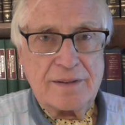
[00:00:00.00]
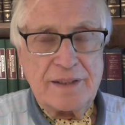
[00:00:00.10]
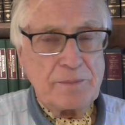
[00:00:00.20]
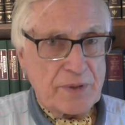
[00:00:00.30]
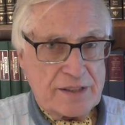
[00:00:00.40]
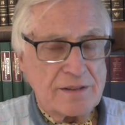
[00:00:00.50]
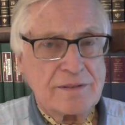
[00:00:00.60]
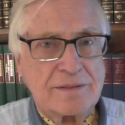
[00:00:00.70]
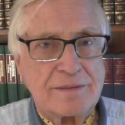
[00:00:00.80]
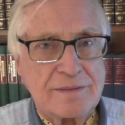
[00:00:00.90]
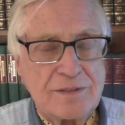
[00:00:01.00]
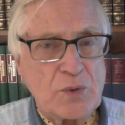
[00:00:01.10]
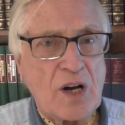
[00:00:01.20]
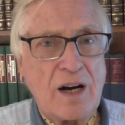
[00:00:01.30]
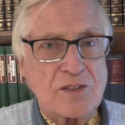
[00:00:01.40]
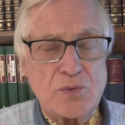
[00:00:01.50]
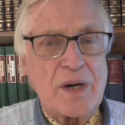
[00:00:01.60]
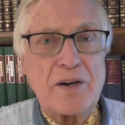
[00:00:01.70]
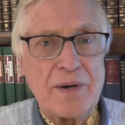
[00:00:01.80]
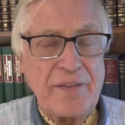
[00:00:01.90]
In Britain, you can't
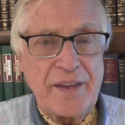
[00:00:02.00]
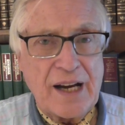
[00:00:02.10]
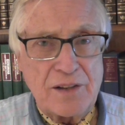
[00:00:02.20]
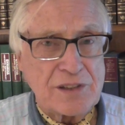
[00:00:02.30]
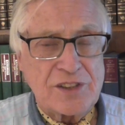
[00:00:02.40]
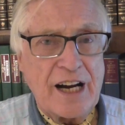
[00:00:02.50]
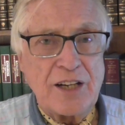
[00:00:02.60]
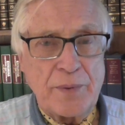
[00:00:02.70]
run around the countryside